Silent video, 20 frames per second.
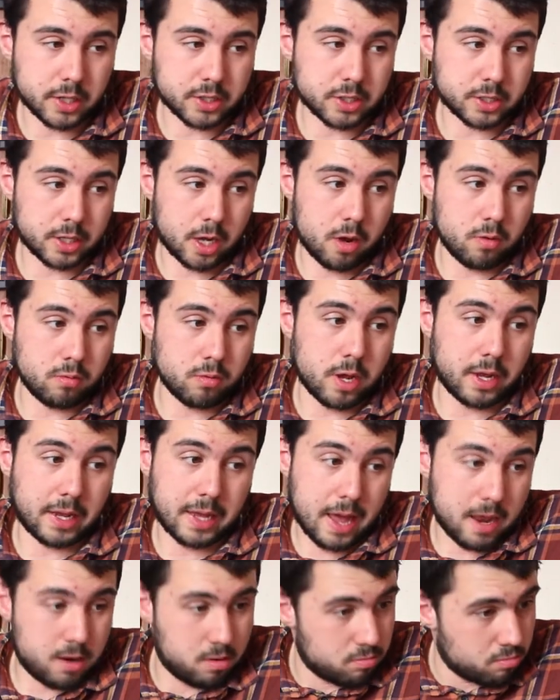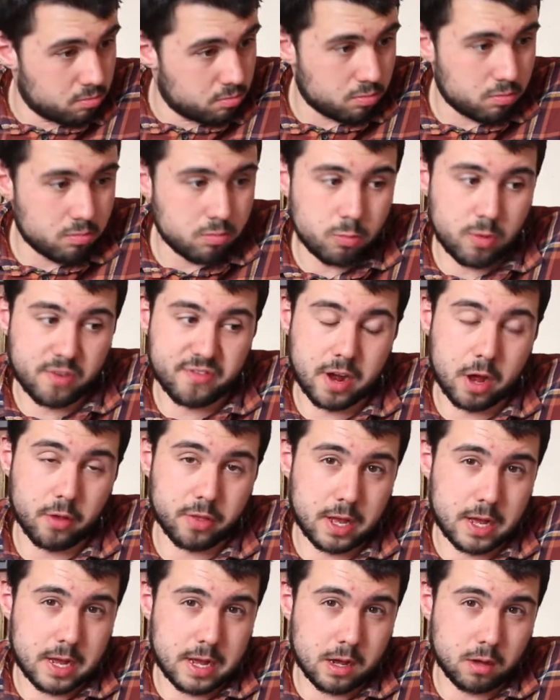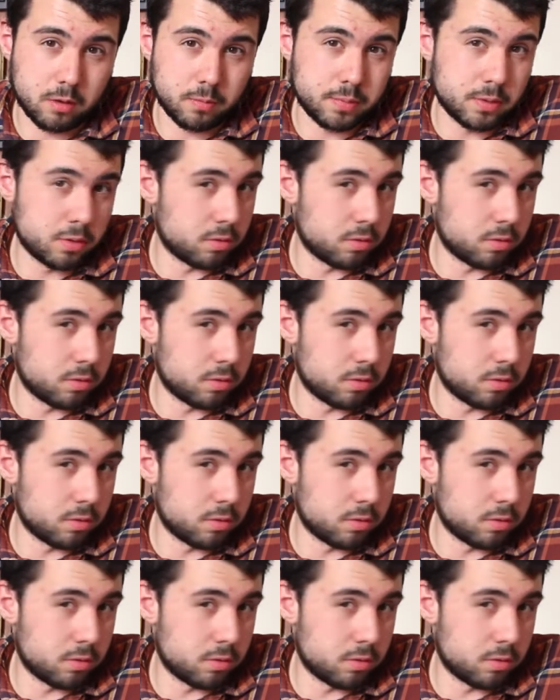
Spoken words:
So again, without that help,